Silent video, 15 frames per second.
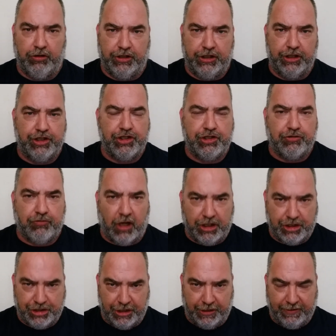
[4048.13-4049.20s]

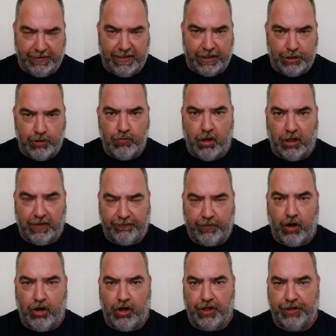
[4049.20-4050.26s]
destruction that you all have
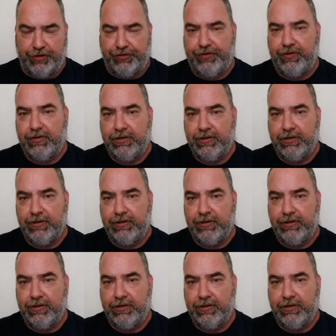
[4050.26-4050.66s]
caused.